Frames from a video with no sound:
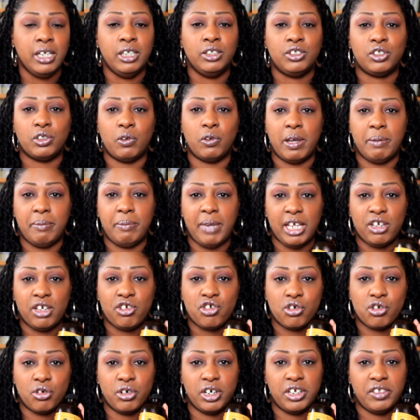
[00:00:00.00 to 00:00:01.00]
So I make
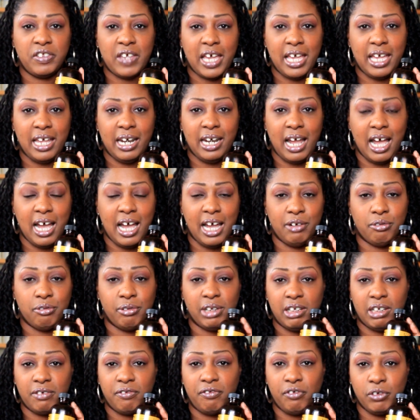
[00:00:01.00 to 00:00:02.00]
sure that I
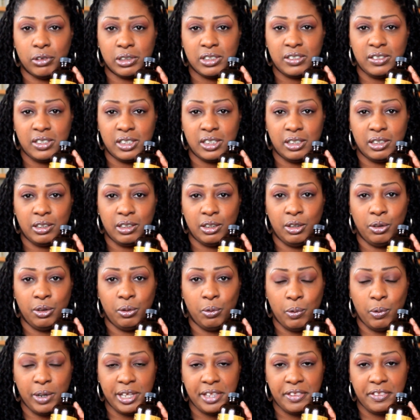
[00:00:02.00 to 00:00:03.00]
reinforce it
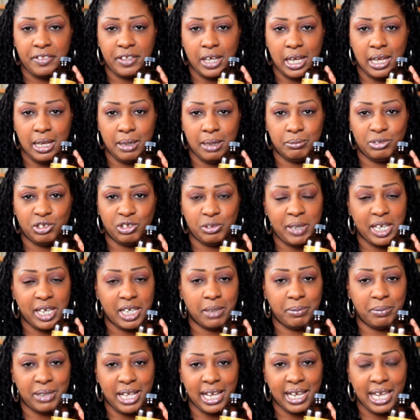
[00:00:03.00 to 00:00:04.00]
with
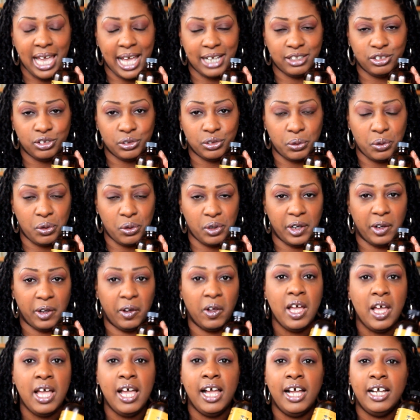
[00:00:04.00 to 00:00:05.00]
Jamaican black castor
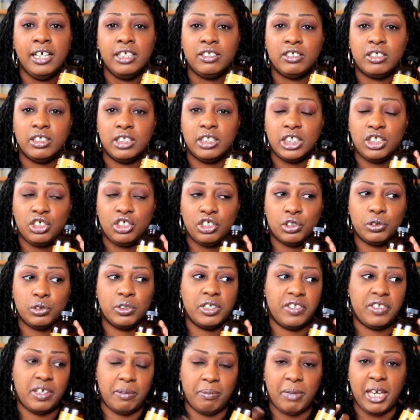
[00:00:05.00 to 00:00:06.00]
oil to
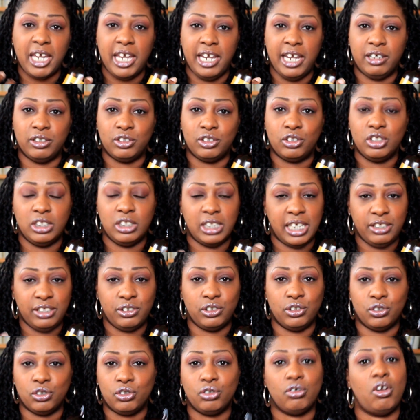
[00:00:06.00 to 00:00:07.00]
ensure that my hair is
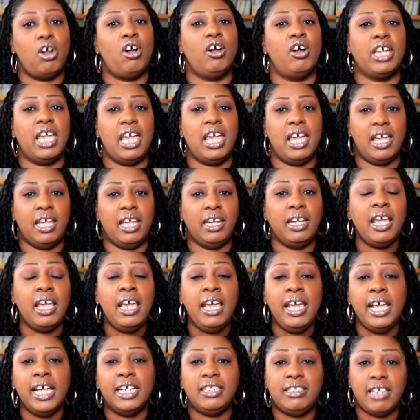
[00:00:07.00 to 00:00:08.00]
nice and strong, and
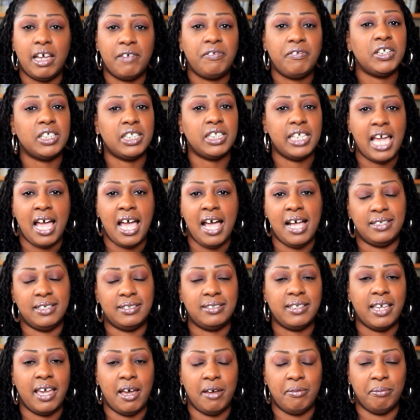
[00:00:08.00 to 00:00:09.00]
it definitely
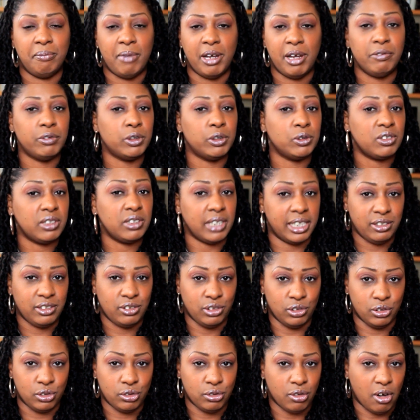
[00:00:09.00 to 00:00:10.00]
has kept my roots
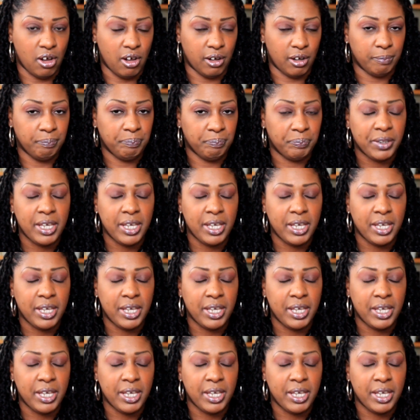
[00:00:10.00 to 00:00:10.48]
nice and strong.